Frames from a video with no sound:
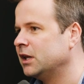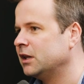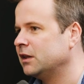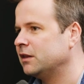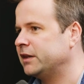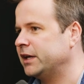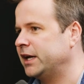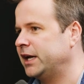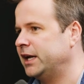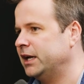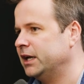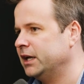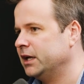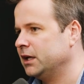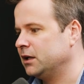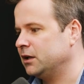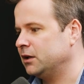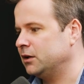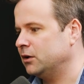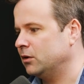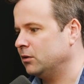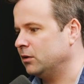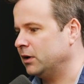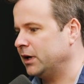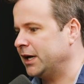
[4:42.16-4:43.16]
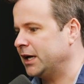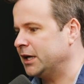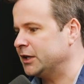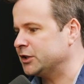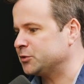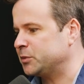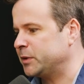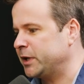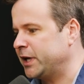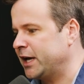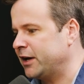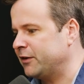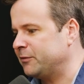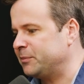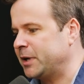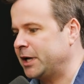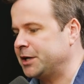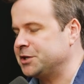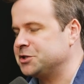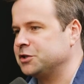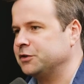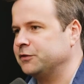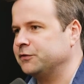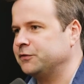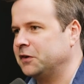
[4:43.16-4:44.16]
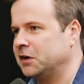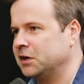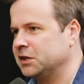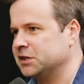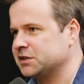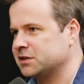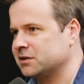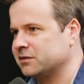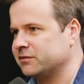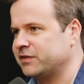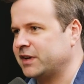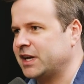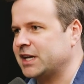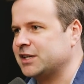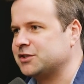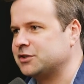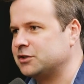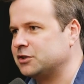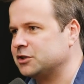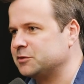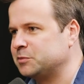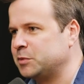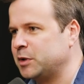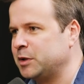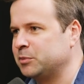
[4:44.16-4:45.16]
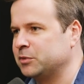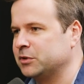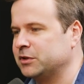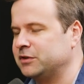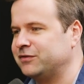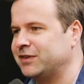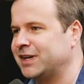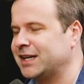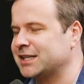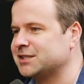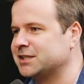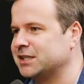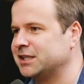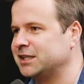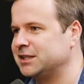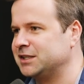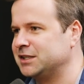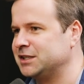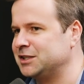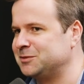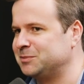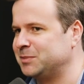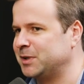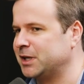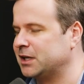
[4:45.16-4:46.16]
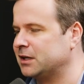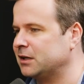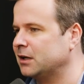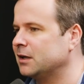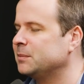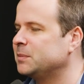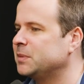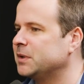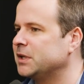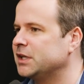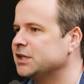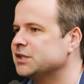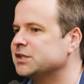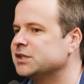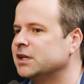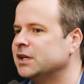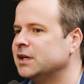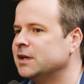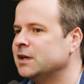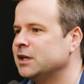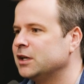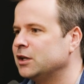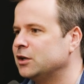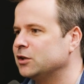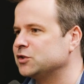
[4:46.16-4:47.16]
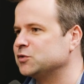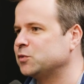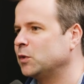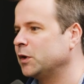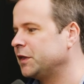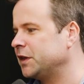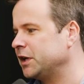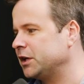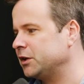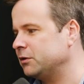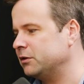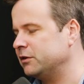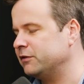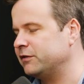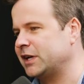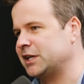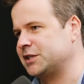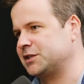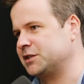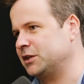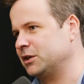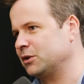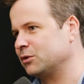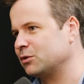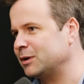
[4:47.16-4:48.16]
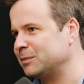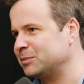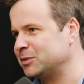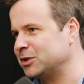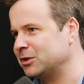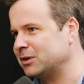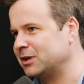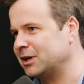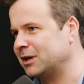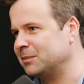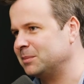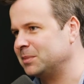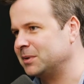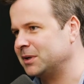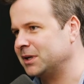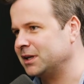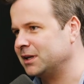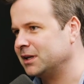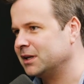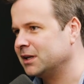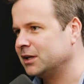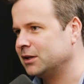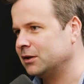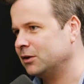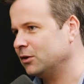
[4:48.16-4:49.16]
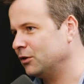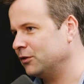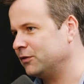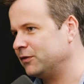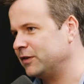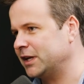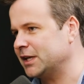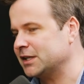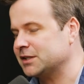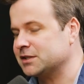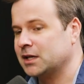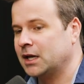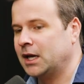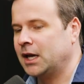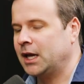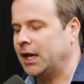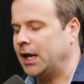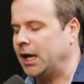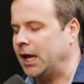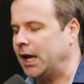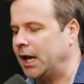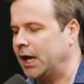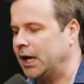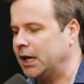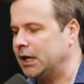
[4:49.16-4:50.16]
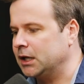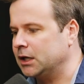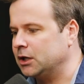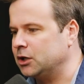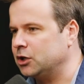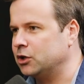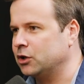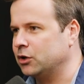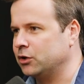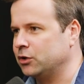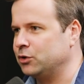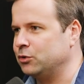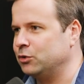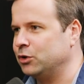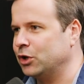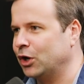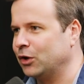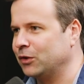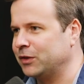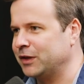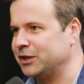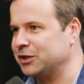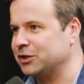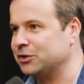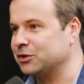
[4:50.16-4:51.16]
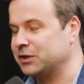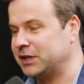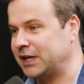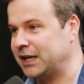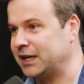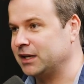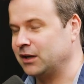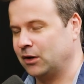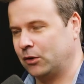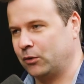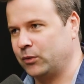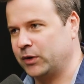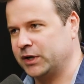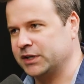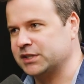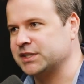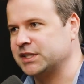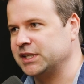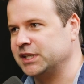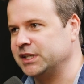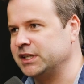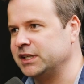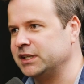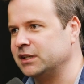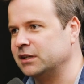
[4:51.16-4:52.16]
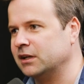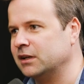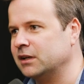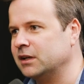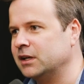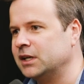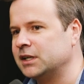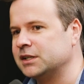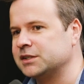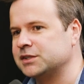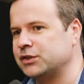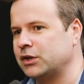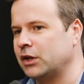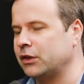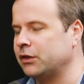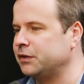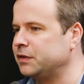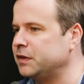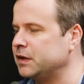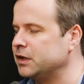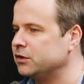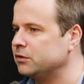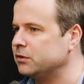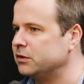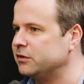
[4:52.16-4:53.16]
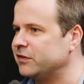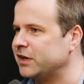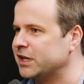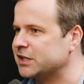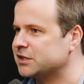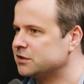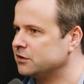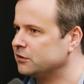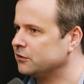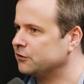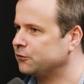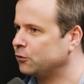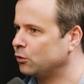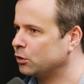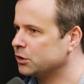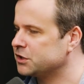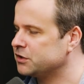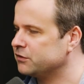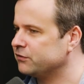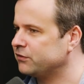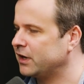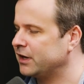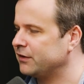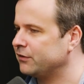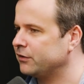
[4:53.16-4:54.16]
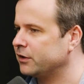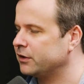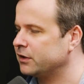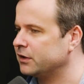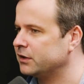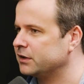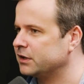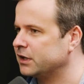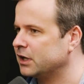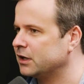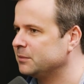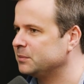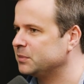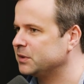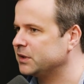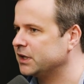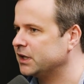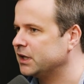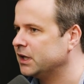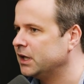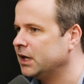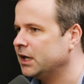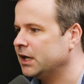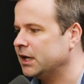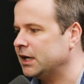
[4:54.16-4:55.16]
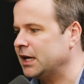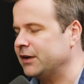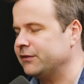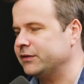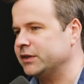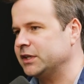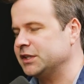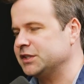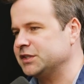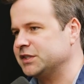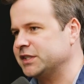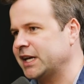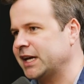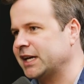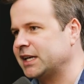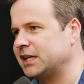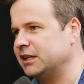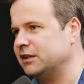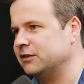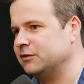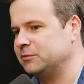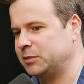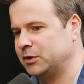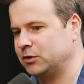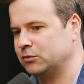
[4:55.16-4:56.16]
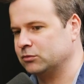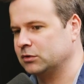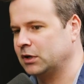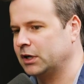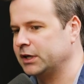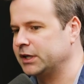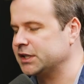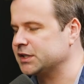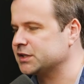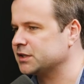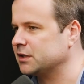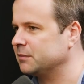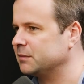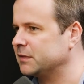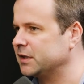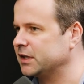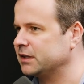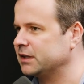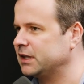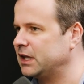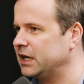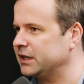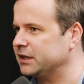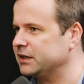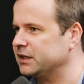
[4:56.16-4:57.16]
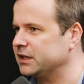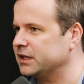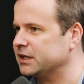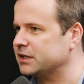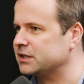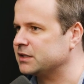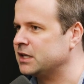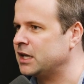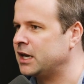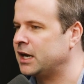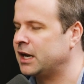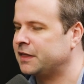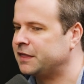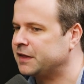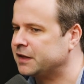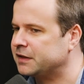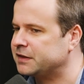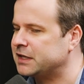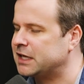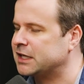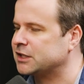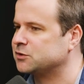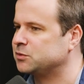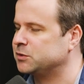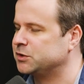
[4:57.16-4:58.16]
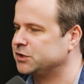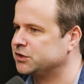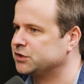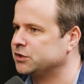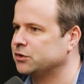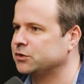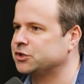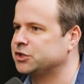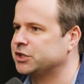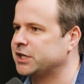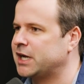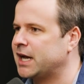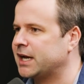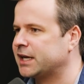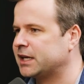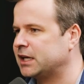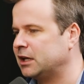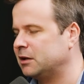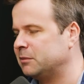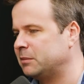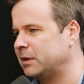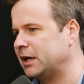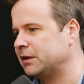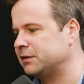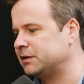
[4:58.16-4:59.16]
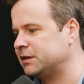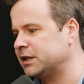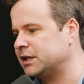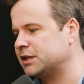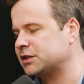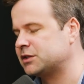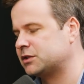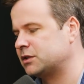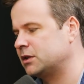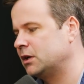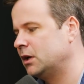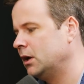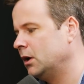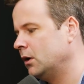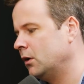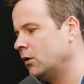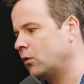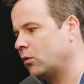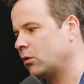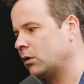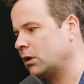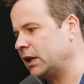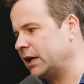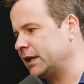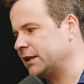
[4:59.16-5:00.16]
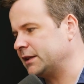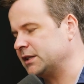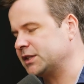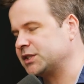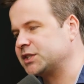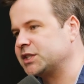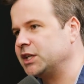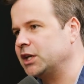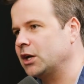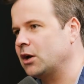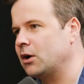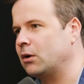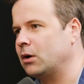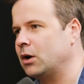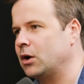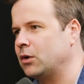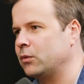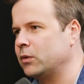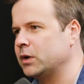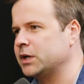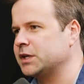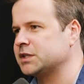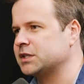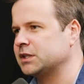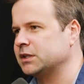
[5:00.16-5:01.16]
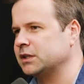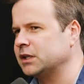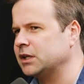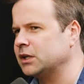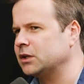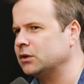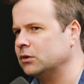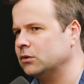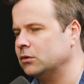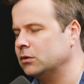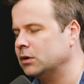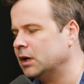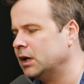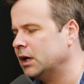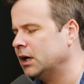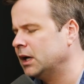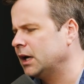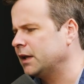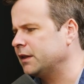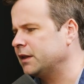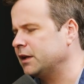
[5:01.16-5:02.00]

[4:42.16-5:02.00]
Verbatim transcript: that, you know, as we have pension funds, investors, people investing in these big companies, you know, it's one thing to invest in a crypto company, no offense. And, you know, you know that you're getting a risky deal. It's another thing to invest in a Fortune 500 company and have an executive be running something like this. And I think that's what's so shocking about this, or like the COO recently, who I